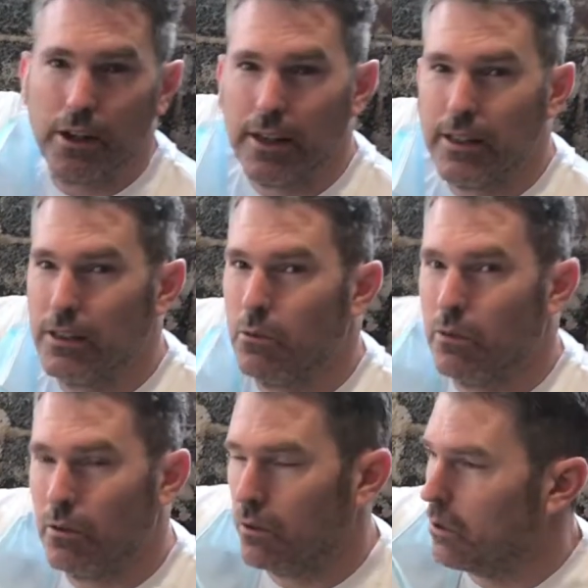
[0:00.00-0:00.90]

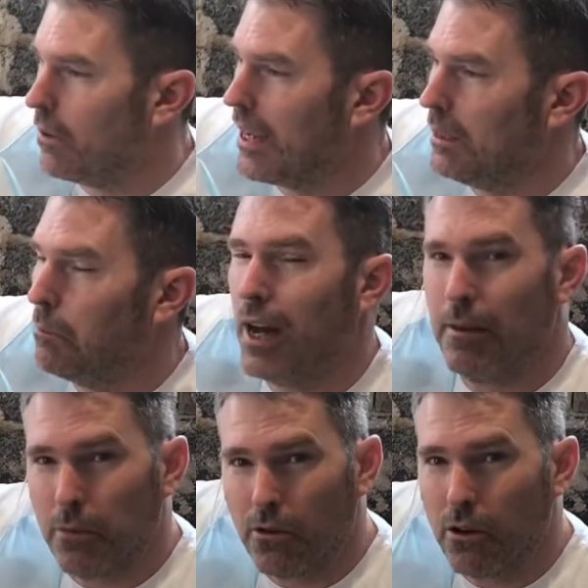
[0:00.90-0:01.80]
the waste
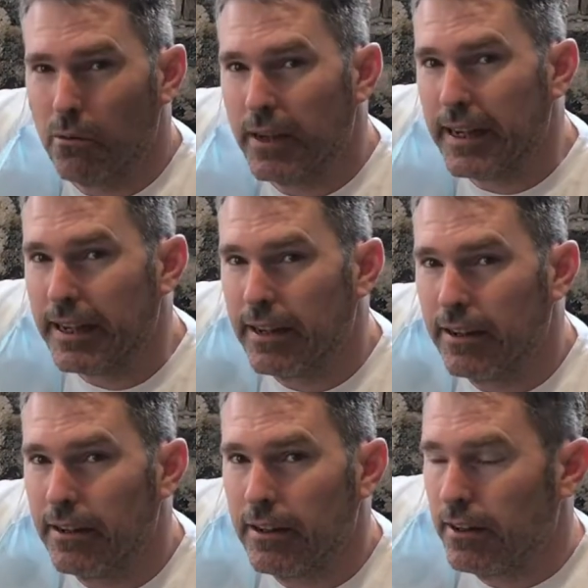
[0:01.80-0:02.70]
pipe the wrong way.
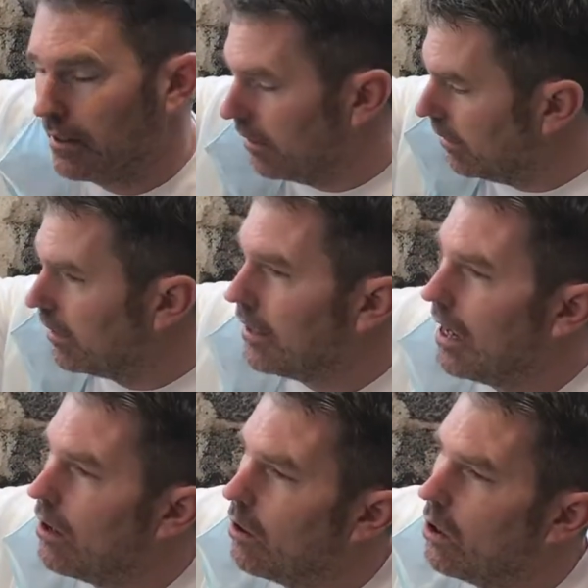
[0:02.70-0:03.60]

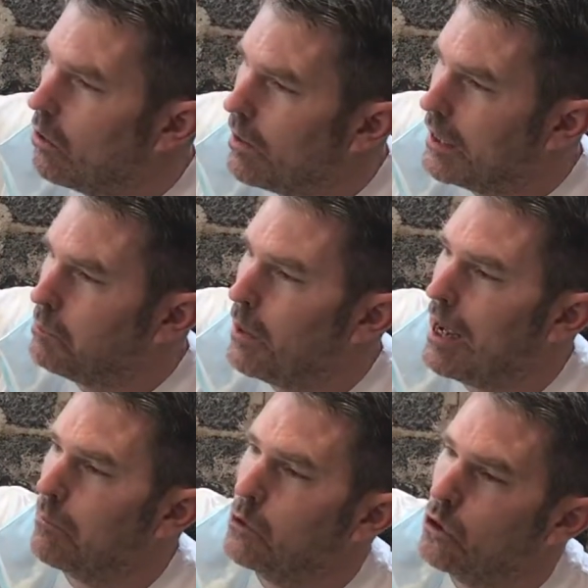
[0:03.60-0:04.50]
Now, a waste
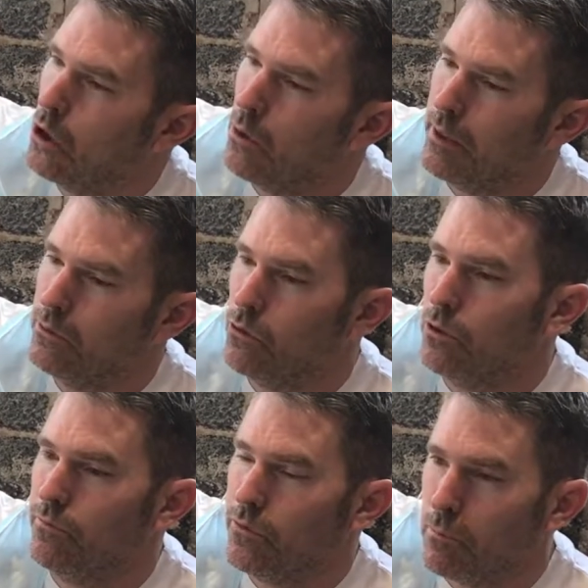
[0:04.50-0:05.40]
pipe should always
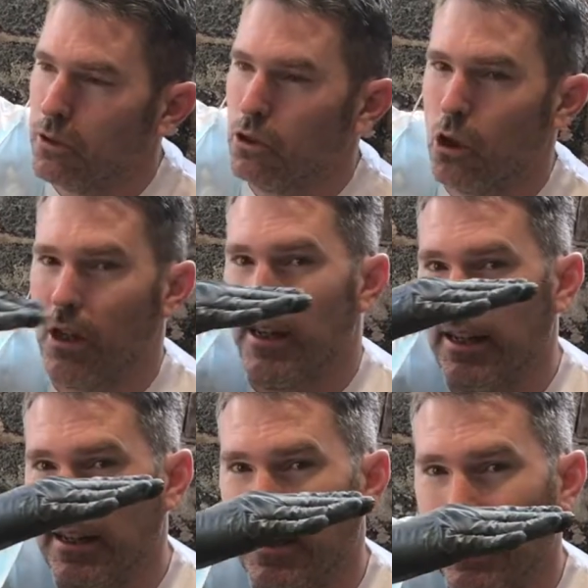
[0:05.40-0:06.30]
run from the
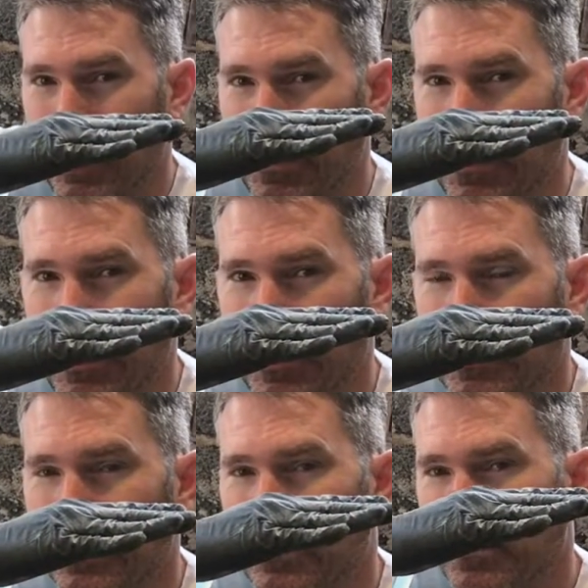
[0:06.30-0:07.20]
toilet like
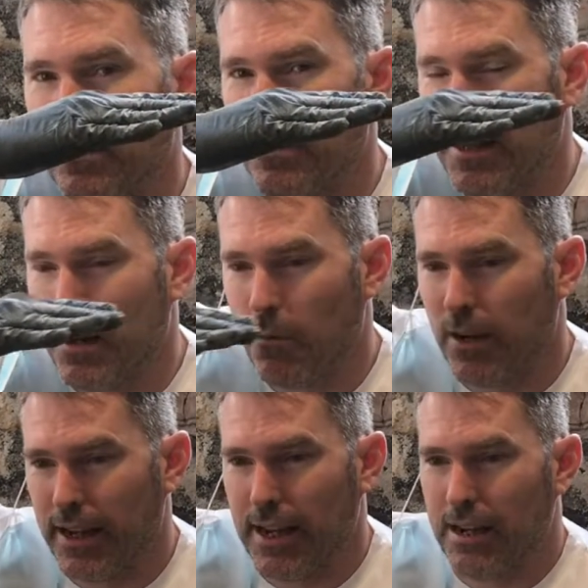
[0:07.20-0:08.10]
that
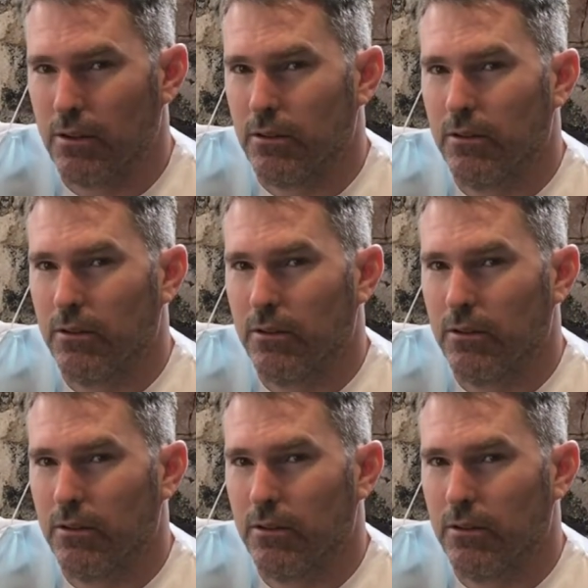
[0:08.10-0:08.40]
way out.